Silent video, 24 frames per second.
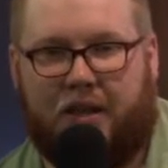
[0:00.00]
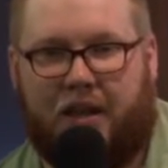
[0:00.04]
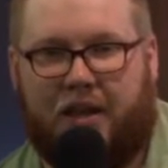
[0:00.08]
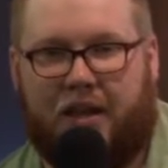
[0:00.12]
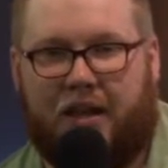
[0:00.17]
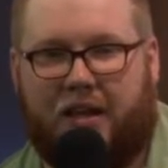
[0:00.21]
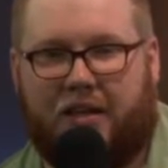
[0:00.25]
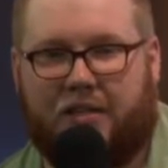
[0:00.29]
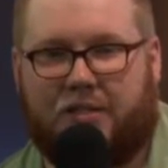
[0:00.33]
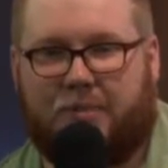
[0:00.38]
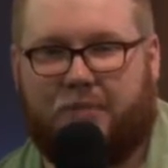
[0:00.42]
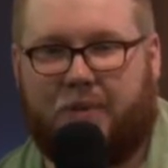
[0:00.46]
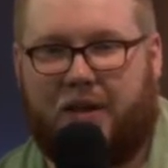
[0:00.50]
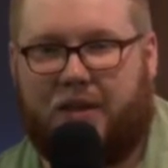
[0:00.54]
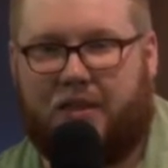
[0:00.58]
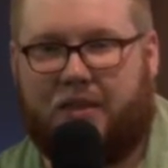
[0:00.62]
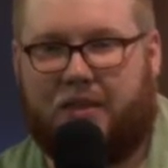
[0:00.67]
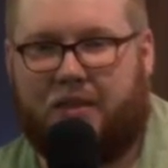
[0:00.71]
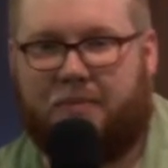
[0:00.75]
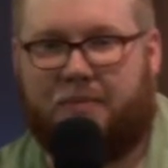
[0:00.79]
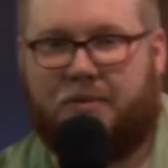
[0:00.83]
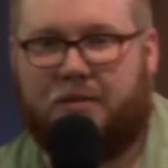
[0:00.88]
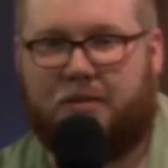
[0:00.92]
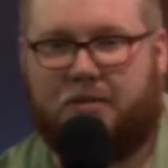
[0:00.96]
And I
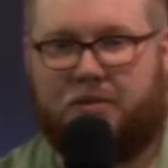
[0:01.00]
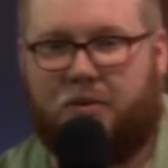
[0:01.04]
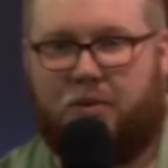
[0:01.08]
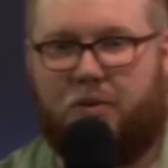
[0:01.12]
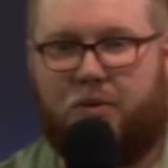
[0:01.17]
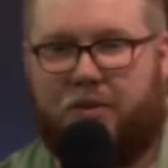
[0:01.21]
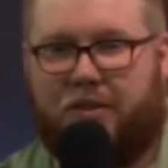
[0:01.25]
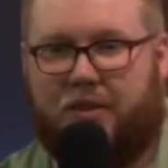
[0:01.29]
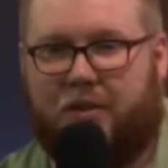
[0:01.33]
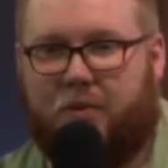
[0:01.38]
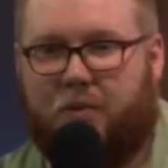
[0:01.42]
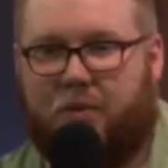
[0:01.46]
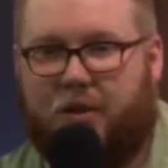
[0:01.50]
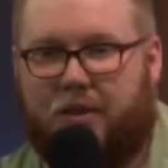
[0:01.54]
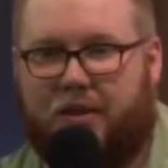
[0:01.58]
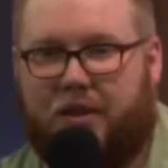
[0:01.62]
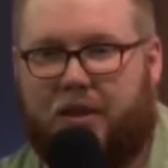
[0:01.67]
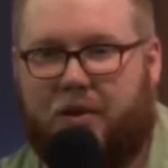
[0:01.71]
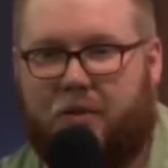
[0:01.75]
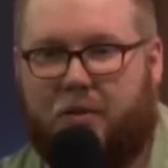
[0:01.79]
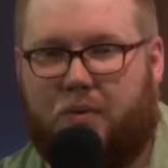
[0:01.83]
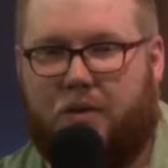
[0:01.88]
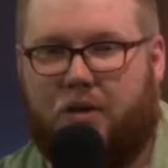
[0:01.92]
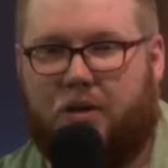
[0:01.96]
expect them to do with it
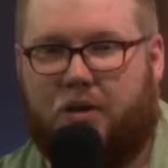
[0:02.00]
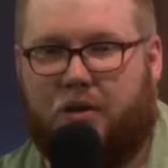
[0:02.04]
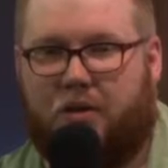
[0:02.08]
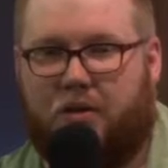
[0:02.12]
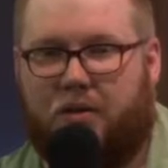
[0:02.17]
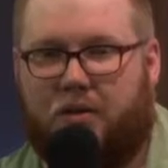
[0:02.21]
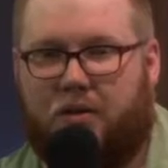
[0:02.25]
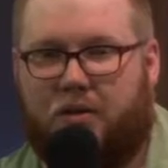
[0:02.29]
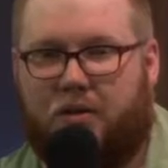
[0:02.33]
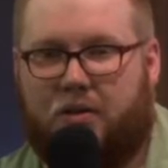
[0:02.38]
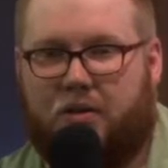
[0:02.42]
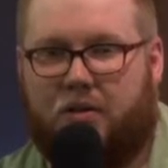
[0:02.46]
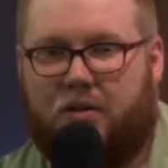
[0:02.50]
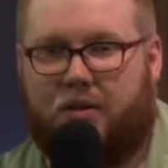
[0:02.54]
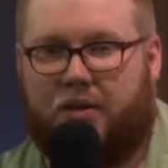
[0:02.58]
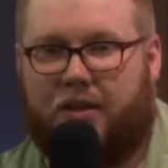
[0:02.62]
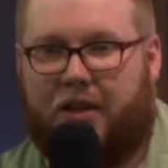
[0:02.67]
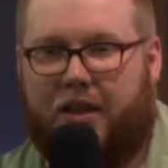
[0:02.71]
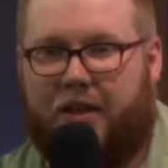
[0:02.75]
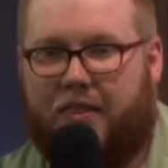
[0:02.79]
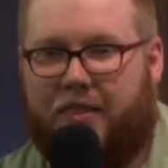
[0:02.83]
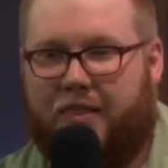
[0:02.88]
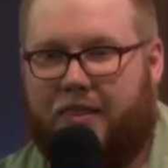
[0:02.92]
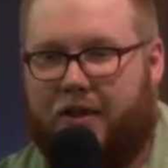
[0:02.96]
what they will,
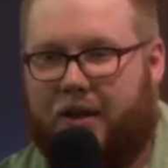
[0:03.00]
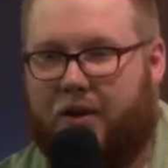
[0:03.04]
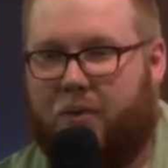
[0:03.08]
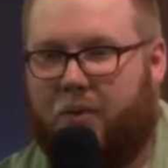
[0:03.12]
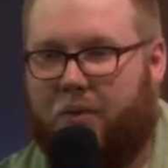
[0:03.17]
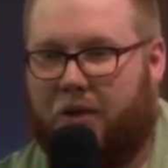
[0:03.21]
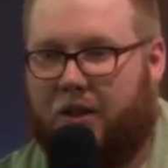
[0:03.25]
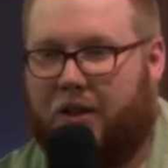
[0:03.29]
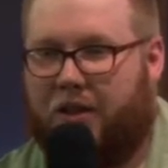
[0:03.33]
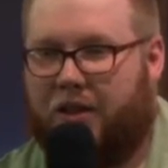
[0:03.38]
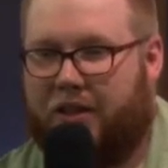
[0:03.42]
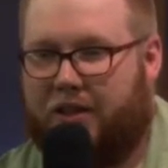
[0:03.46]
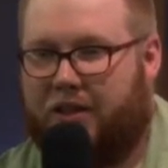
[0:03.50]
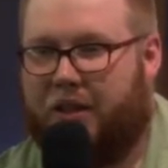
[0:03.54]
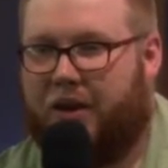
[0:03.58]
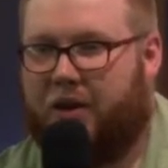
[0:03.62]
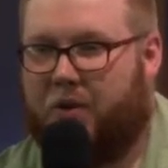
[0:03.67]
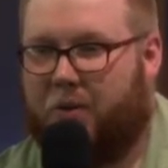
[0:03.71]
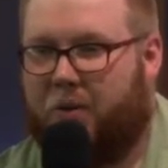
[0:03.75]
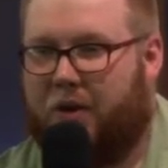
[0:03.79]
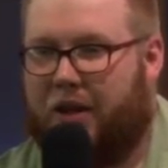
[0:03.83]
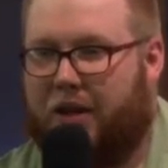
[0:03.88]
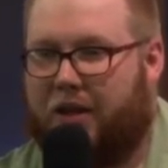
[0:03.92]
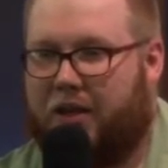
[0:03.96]
in their will, in
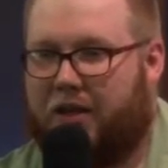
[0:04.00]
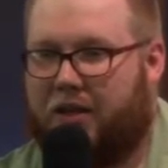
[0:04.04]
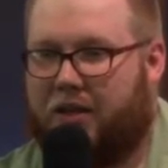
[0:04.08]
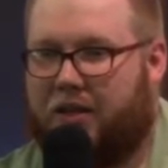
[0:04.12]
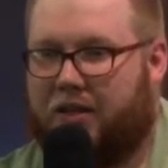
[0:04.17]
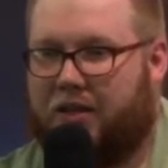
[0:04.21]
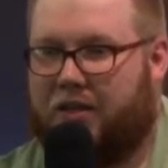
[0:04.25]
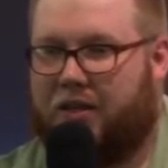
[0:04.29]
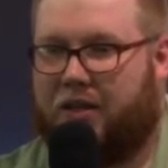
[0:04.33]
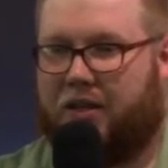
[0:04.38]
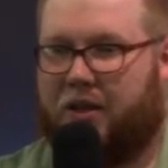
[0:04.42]
their way.